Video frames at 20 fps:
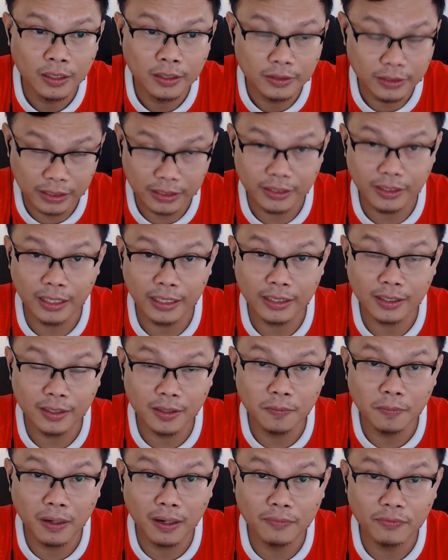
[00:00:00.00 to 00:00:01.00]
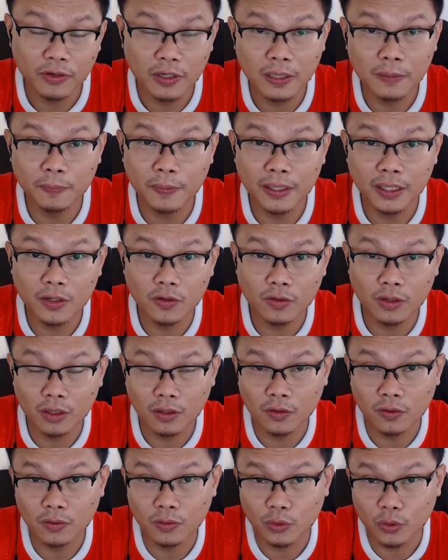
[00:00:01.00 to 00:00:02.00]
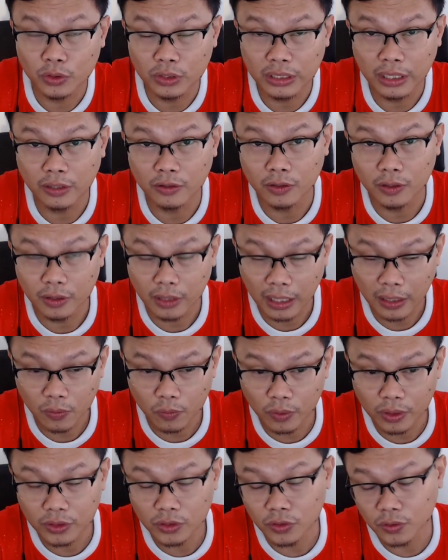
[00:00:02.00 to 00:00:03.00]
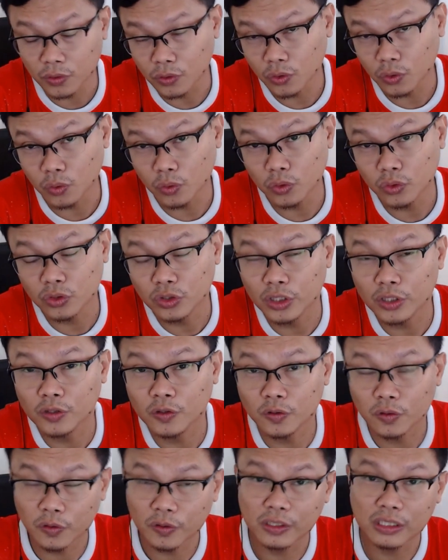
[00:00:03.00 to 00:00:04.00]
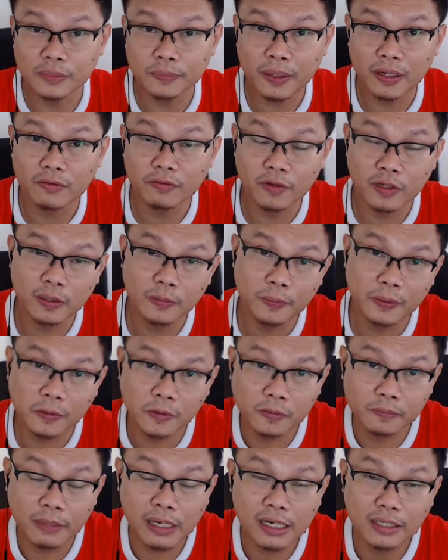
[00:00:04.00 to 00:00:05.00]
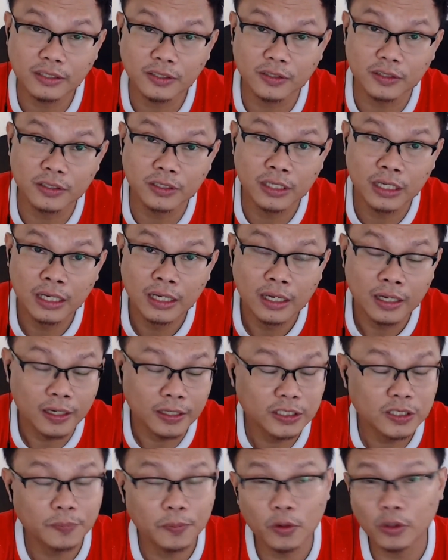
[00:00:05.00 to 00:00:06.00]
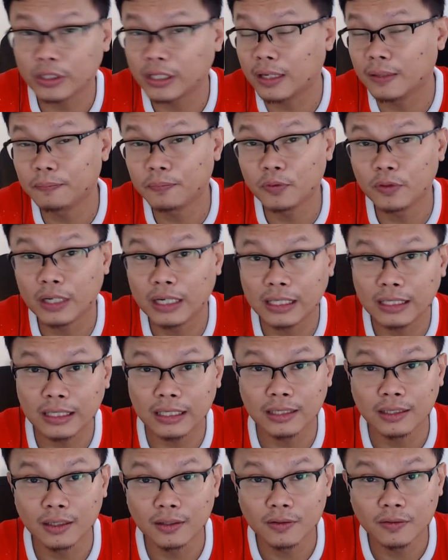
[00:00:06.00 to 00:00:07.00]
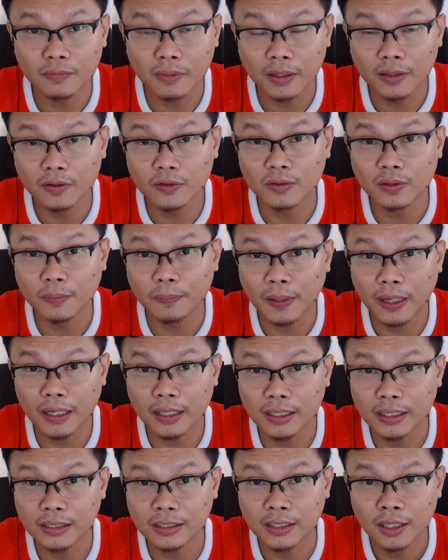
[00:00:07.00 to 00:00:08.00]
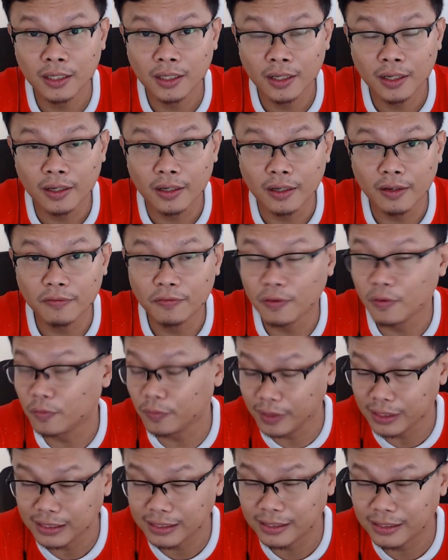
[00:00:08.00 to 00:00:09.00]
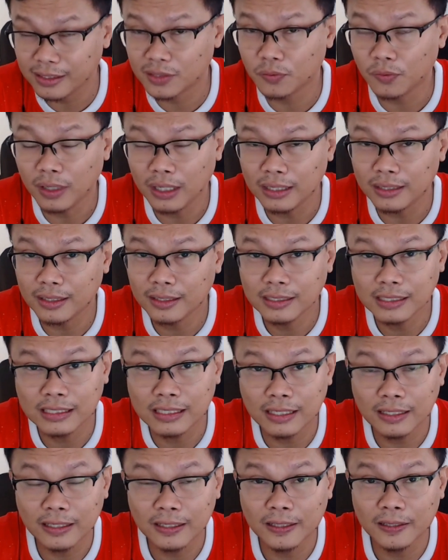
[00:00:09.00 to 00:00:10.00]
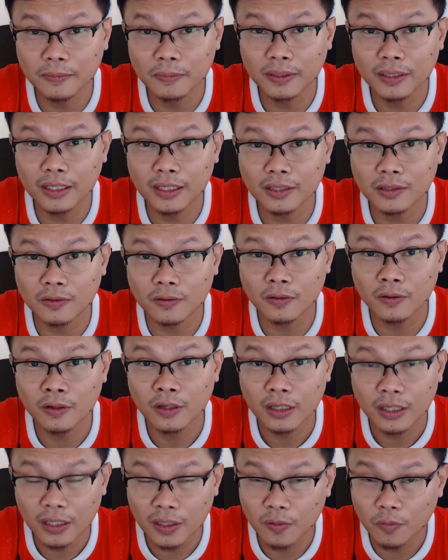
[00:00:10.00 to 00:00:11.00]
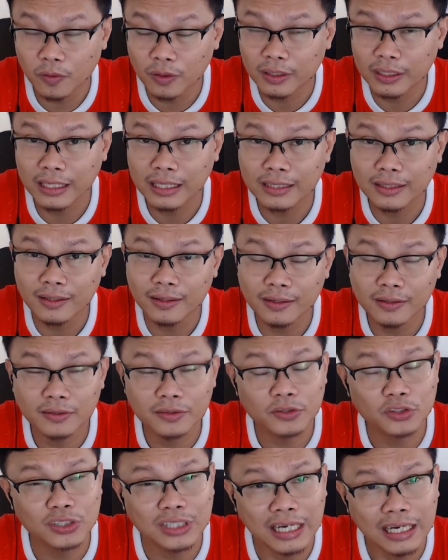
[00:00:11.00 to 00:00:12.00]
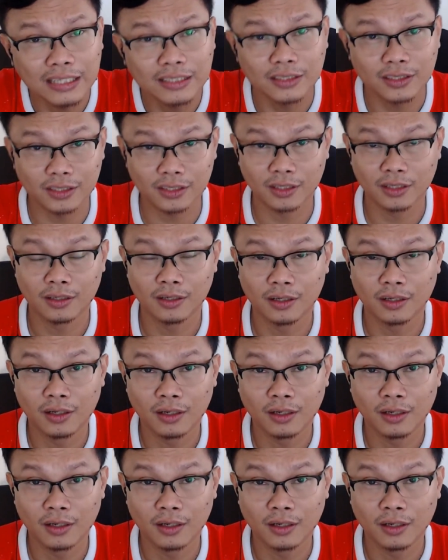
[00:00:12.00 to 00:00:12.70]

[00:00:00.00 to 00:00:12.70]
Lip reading: Just like yung mga Pilipino na nanonood ngayon, I want you to continue to inspire Filipino boxers at suportahan po natin, you know, Marlon Tapales. If he wins this one, this is an eliminator, he will get another chance